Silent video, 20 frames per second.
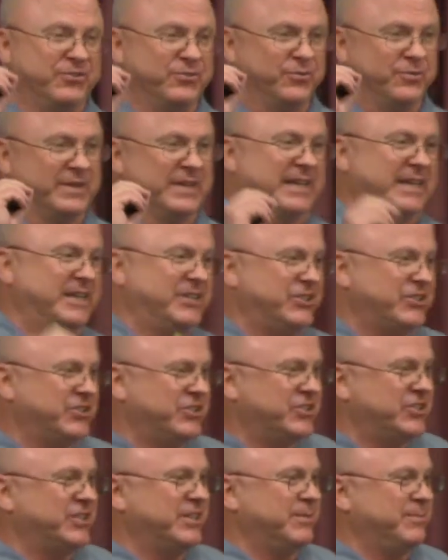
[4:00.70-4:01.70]

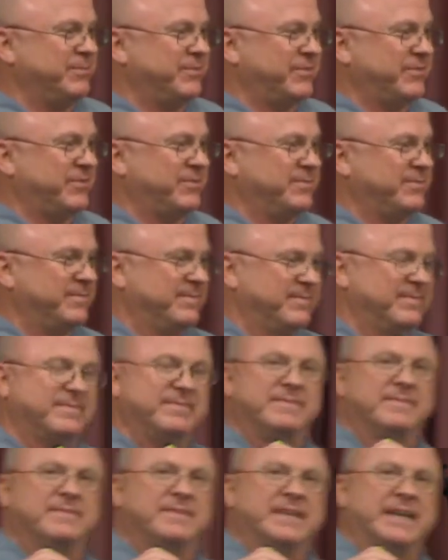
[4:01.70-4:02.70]
relationships.
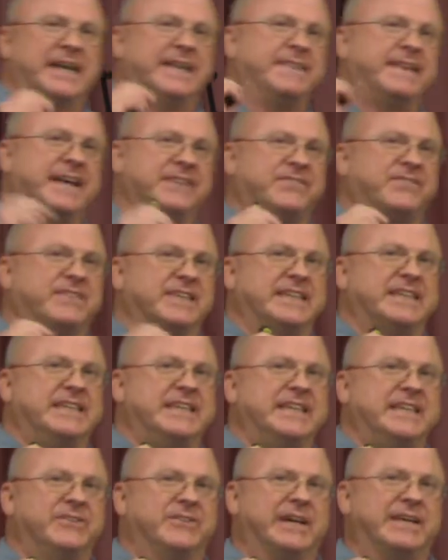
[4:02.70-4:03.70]
And that's the
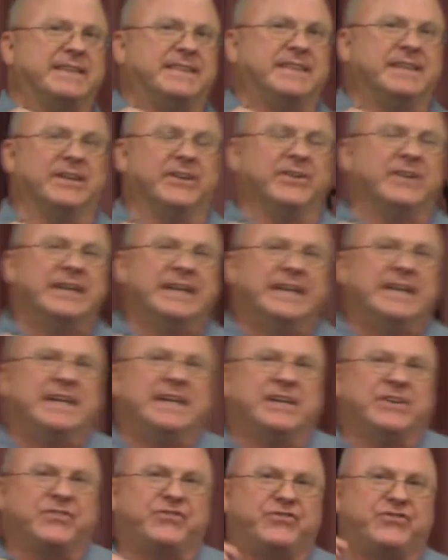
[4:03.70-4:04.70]
key right there.
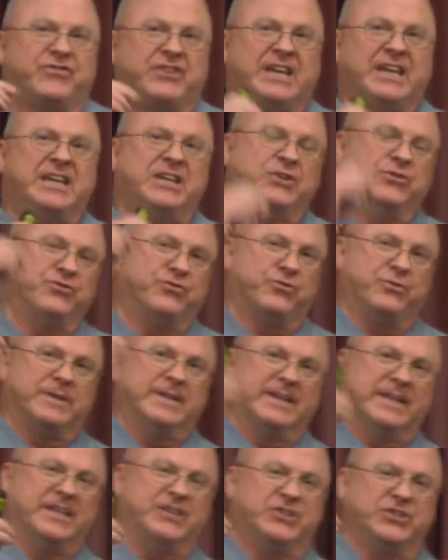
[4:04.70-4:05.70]
Exchange
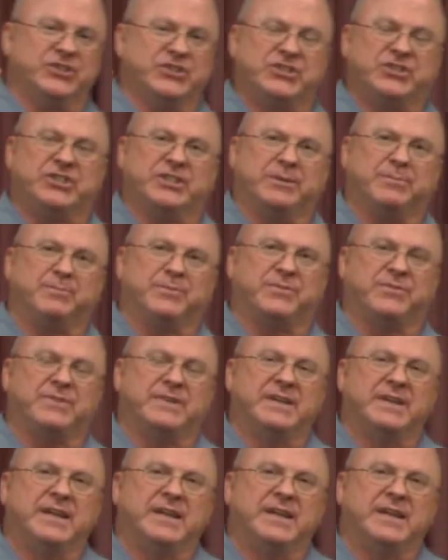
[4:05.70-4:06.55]
relationships.